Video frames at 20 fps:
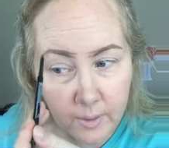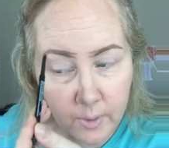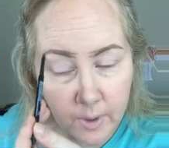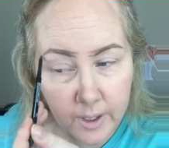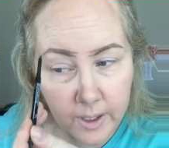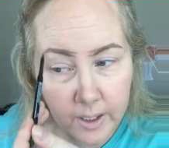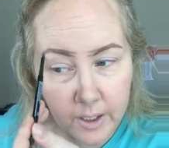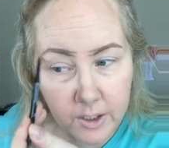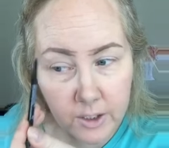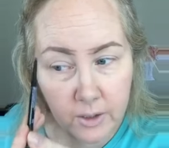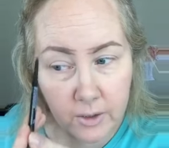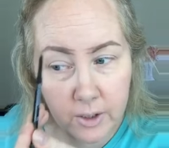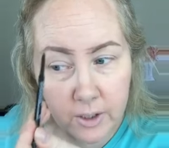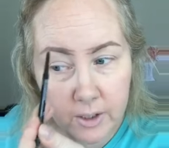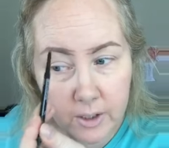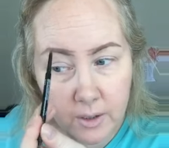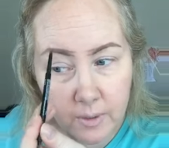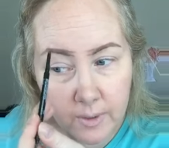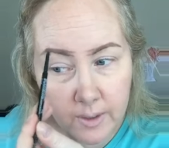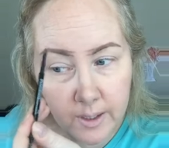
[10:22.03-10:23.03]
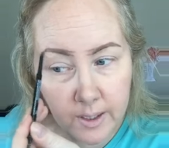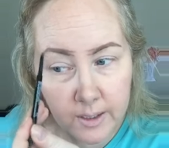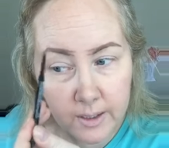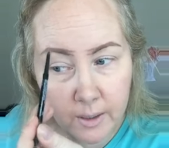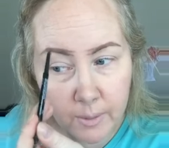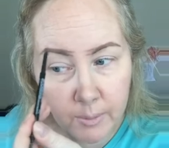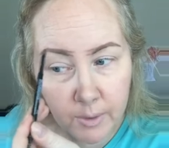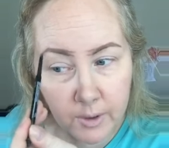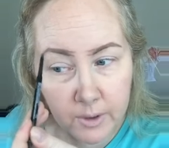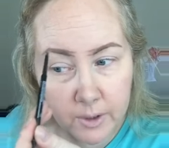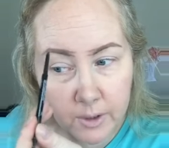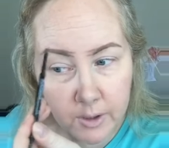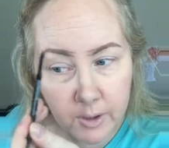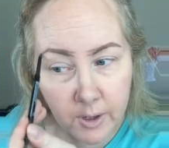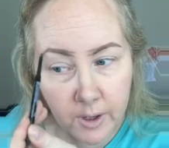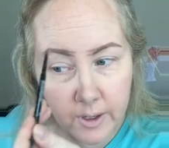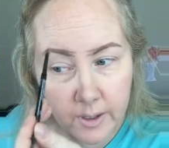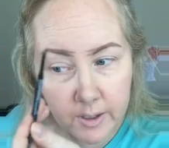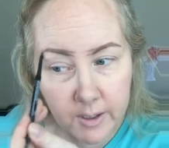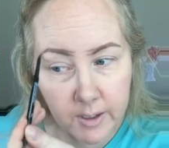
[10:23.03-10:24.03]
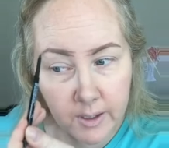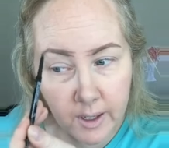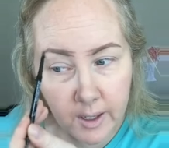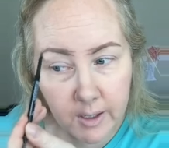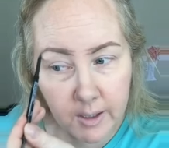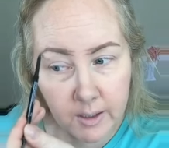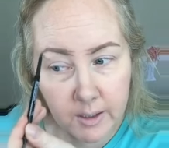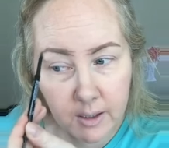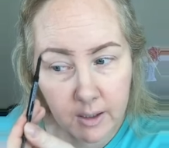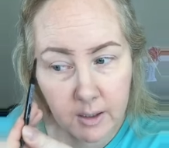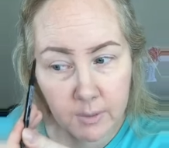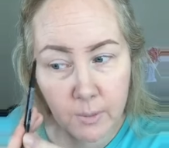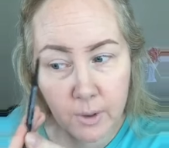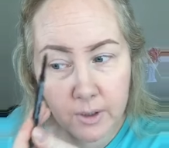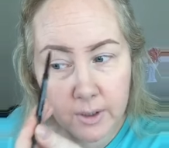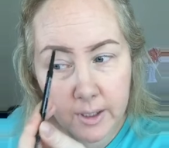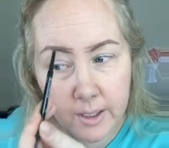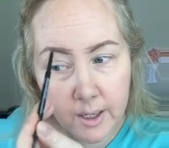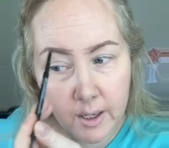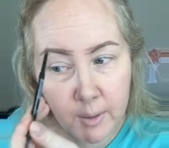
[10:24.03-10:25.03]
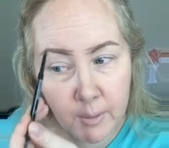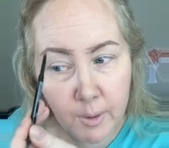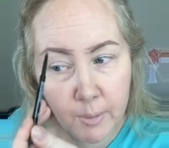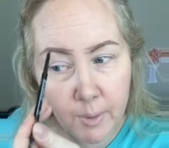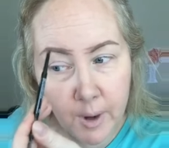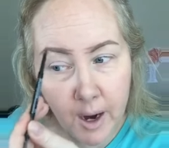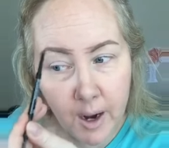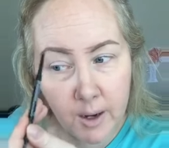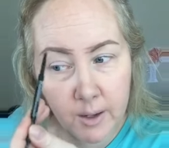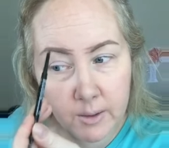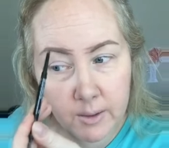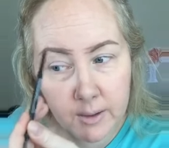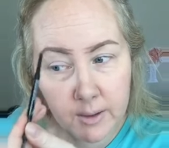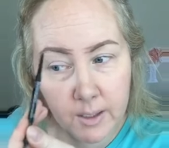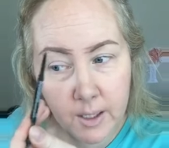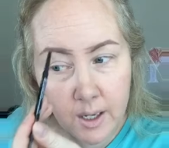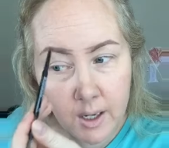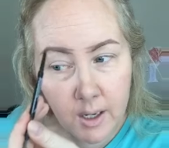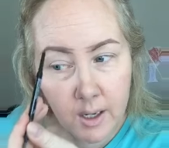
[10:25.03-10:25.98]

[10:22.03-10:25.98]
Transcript: we're gonna do just a really simple tutorial today. This is mostly gonna be brows.